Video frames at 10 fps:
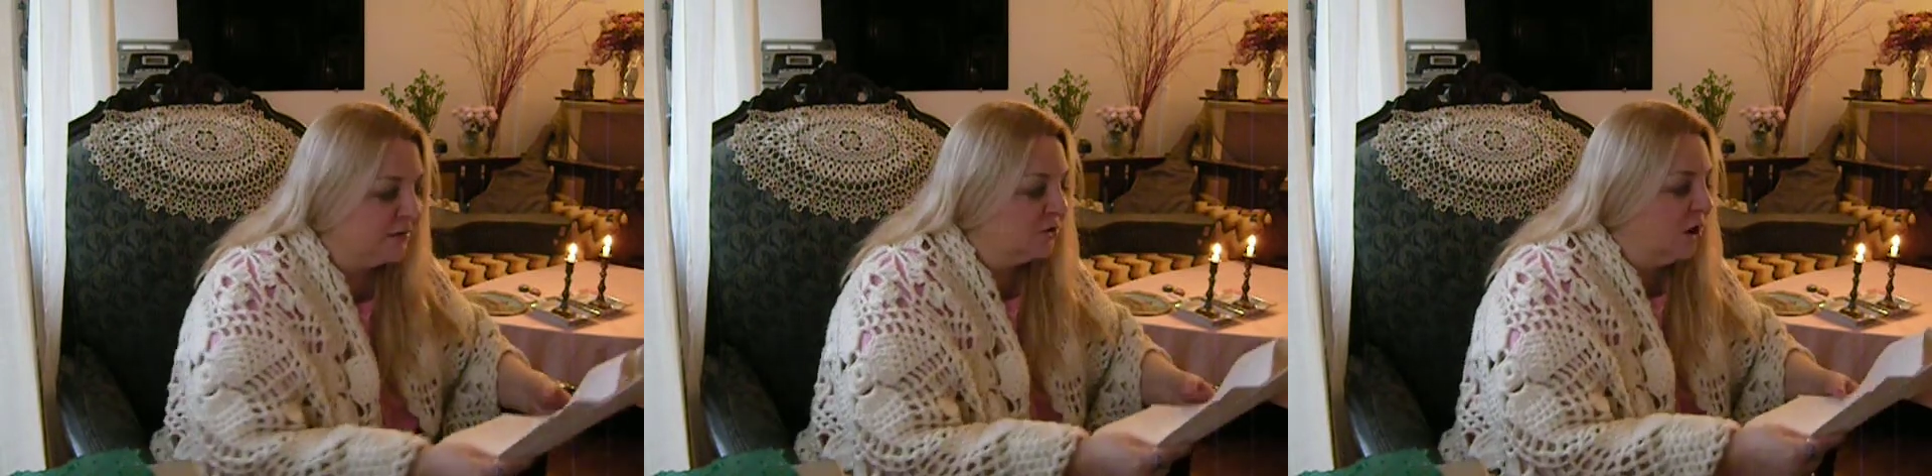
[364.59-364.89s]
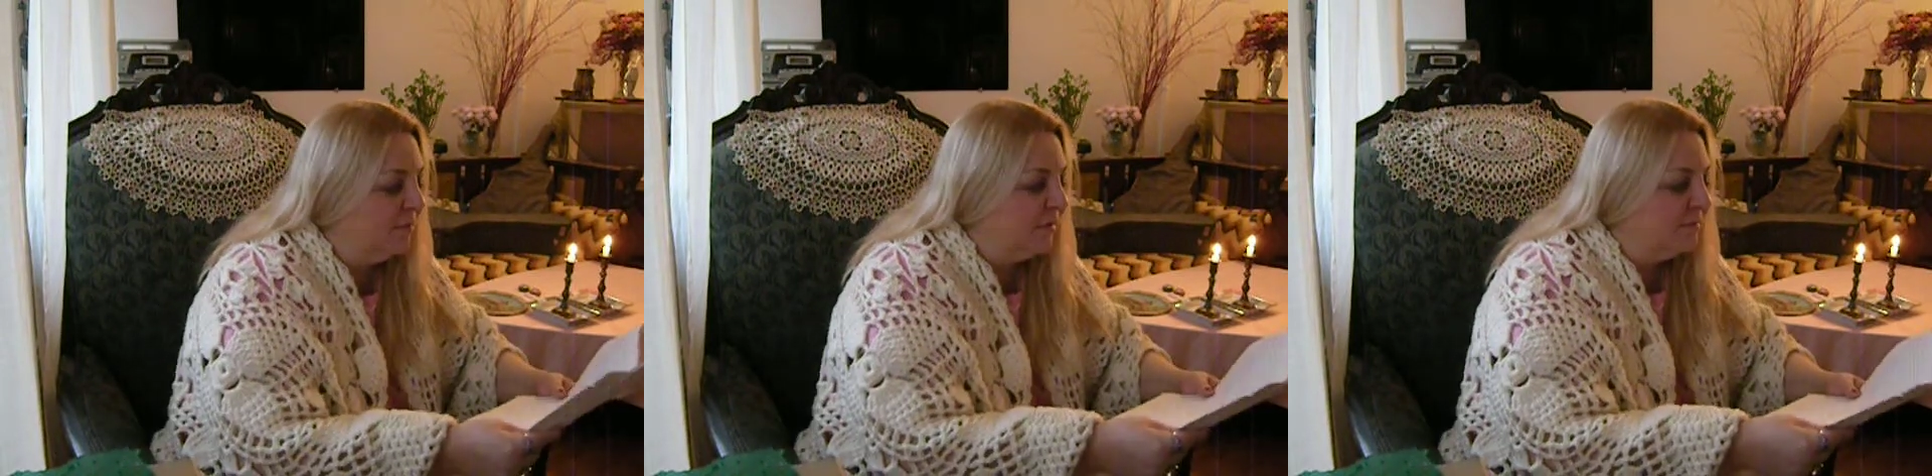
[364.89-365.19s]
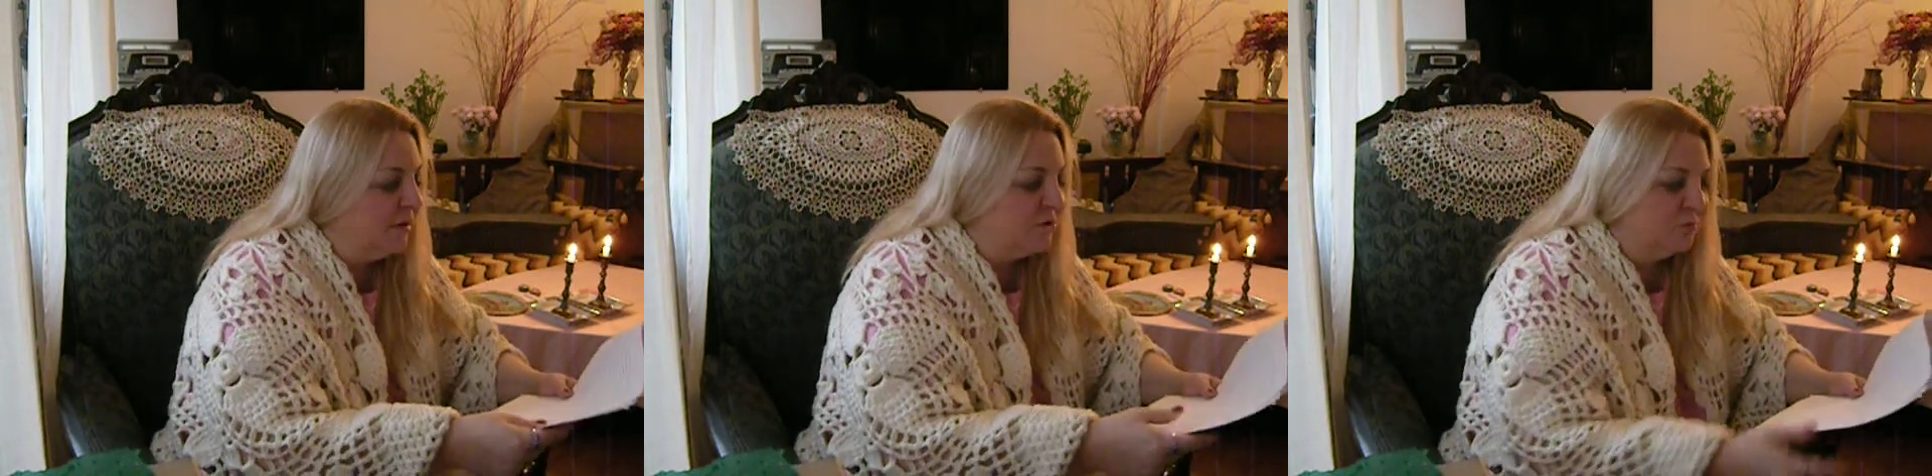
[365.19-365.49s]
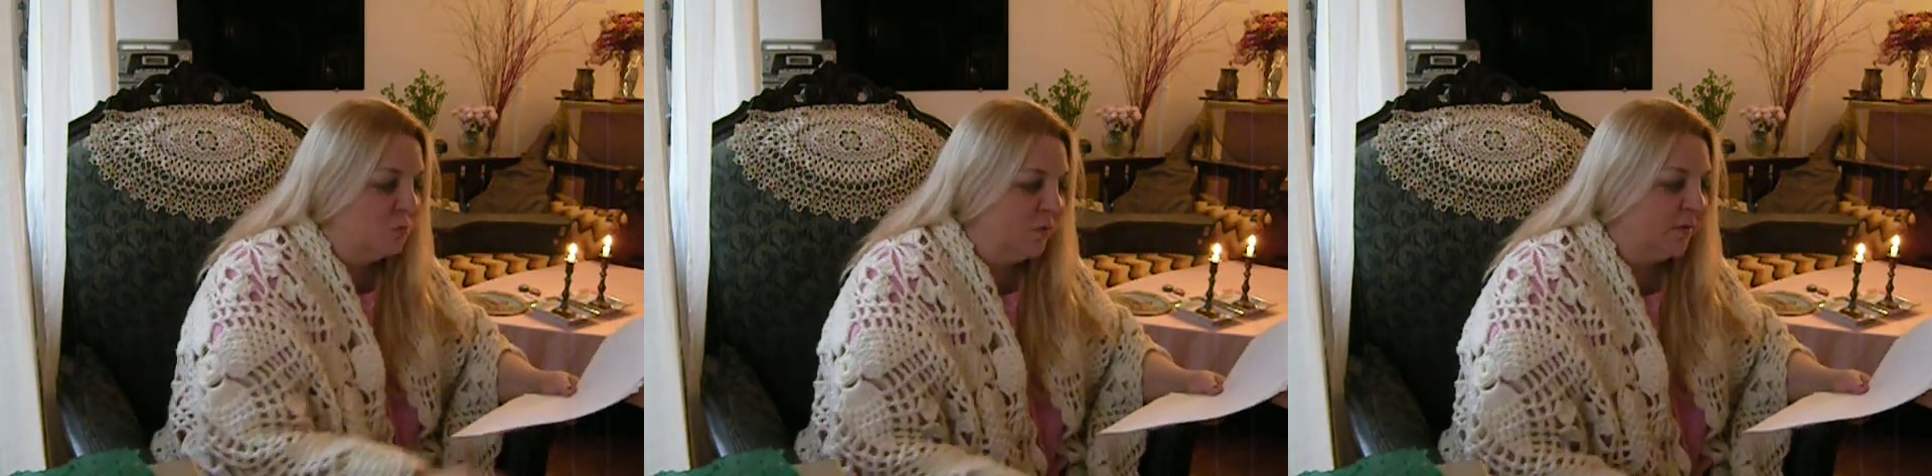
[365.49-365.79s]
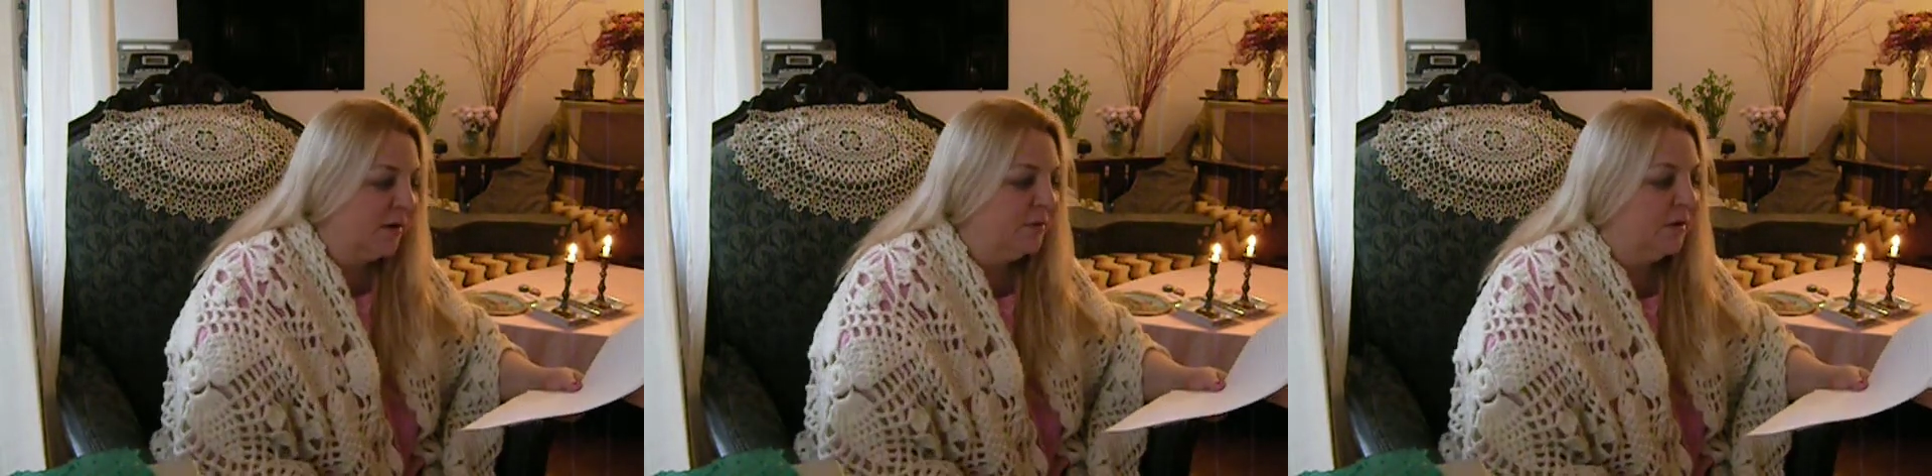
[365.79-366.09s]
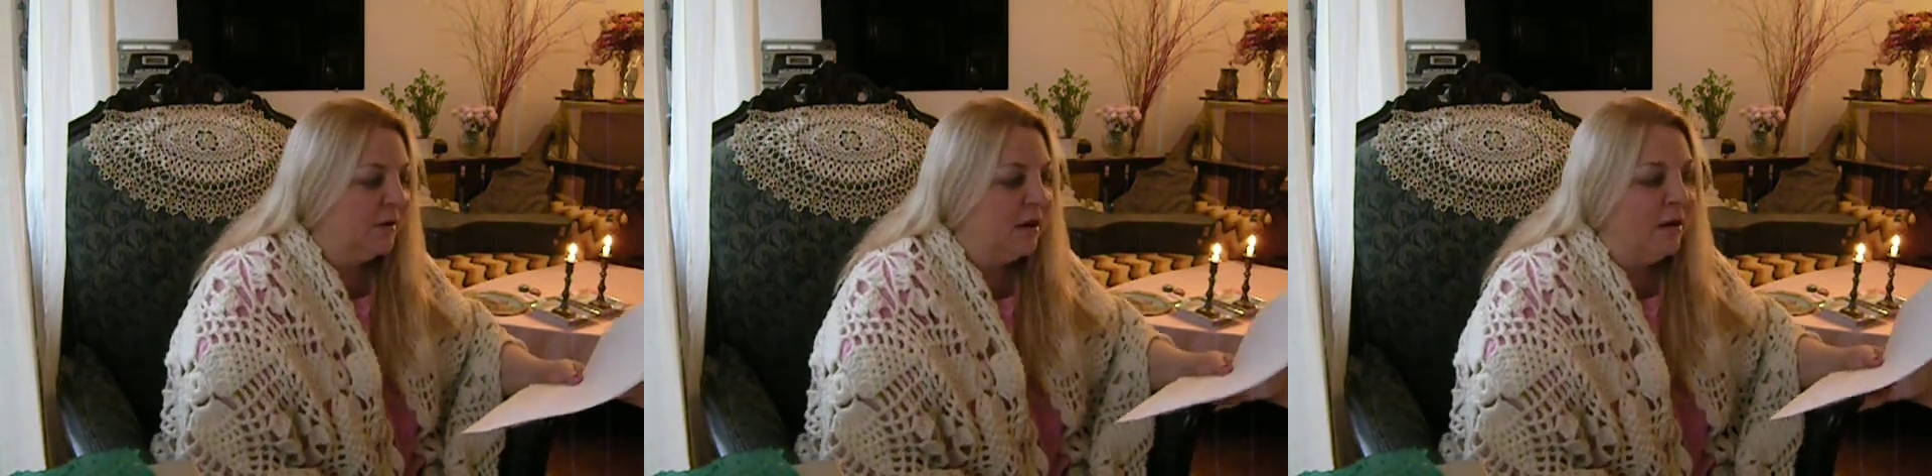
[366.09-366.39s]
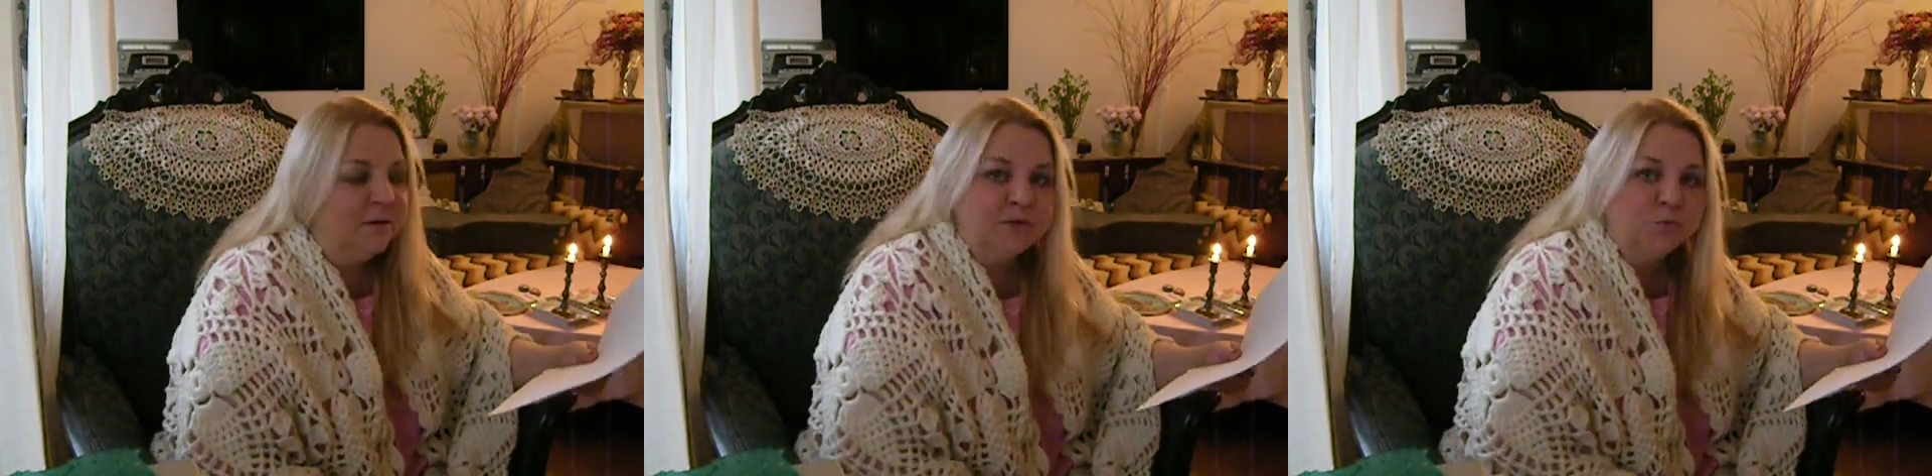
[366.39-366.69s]
"has taught me much more than I think
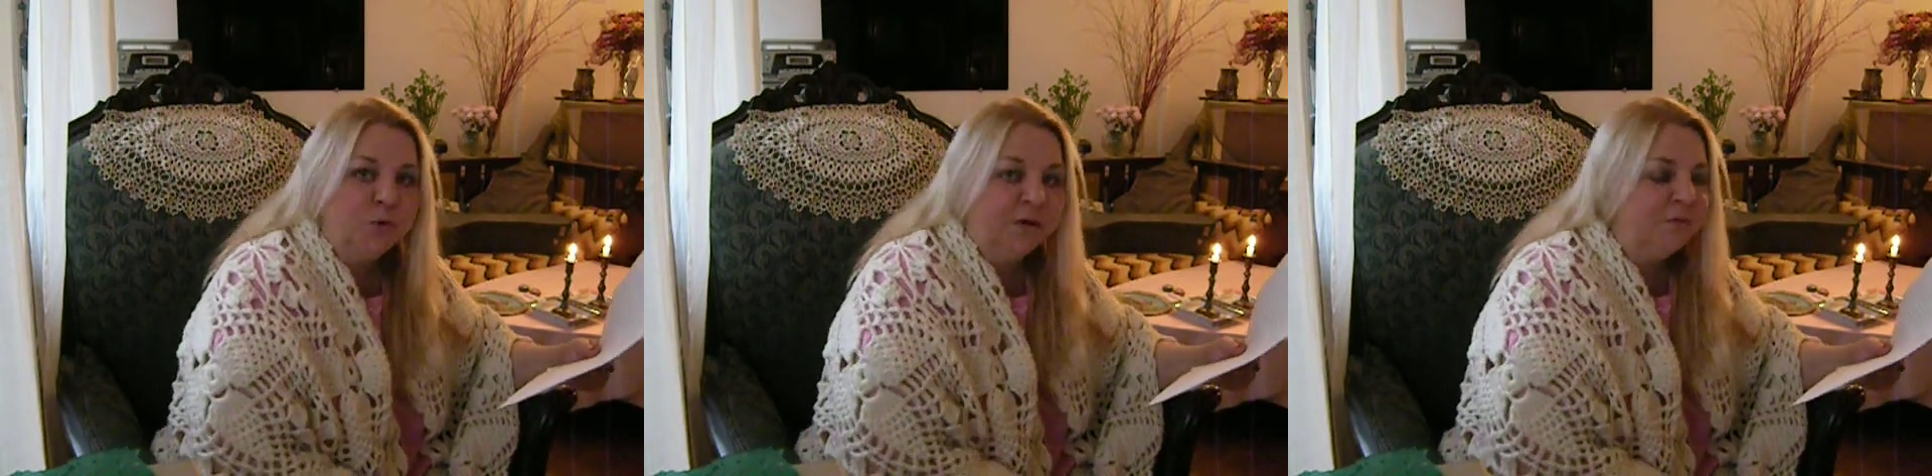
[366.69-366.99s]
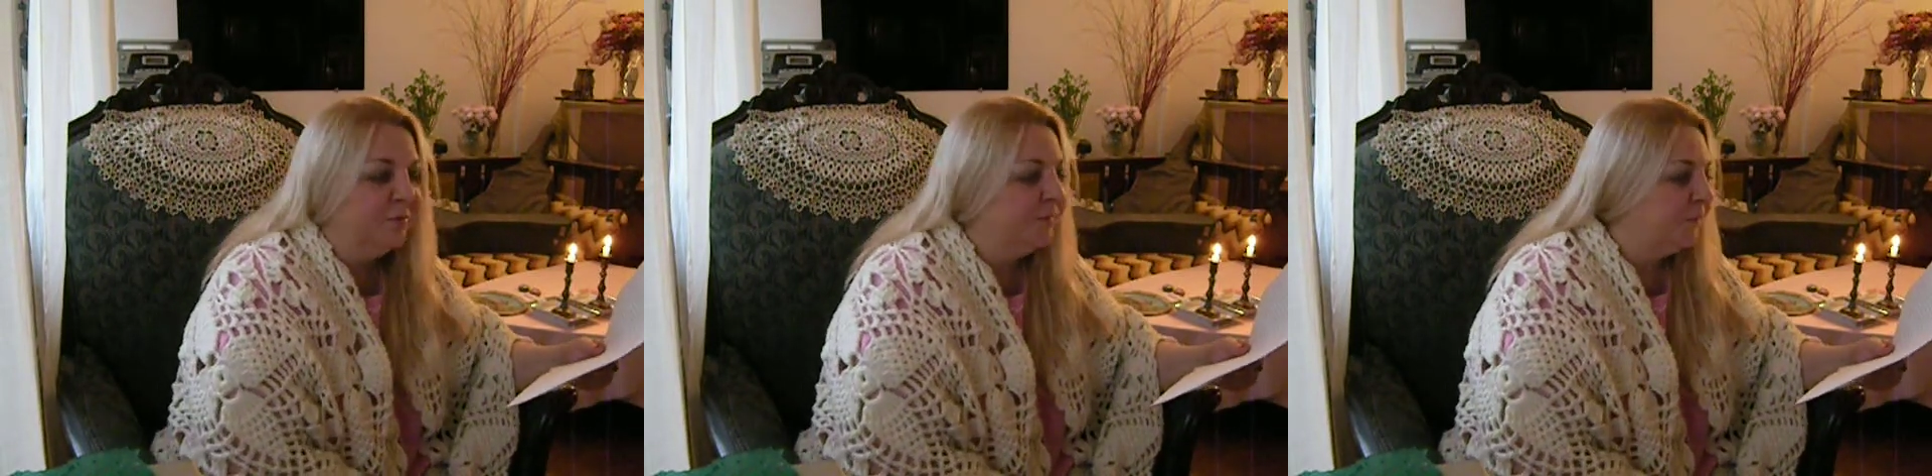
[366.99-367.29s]
college would have.